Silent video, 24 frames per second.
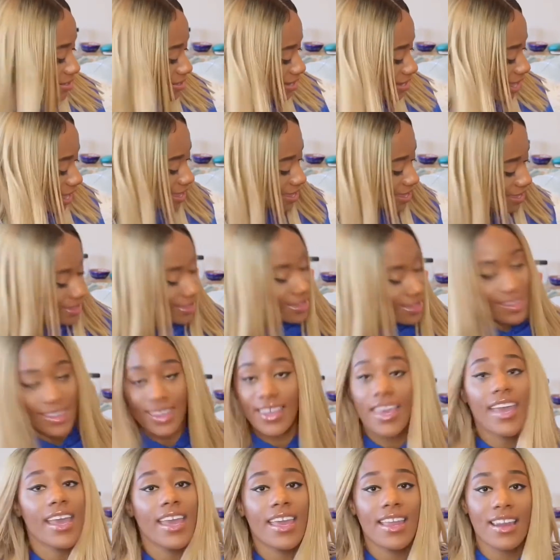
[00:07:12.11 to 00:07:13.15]
Like
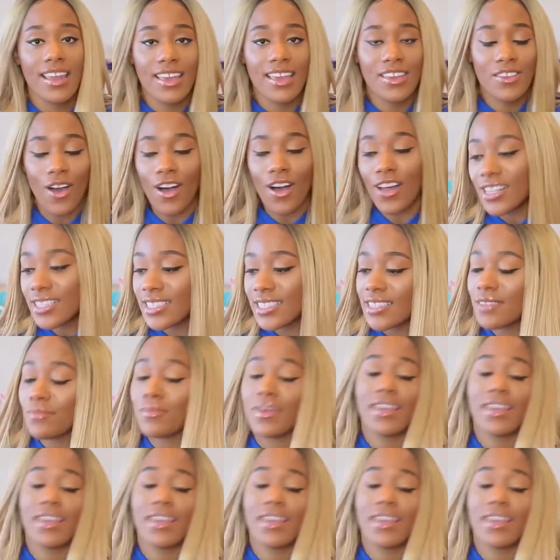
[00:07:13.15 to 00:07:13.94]
Canon, y'all sent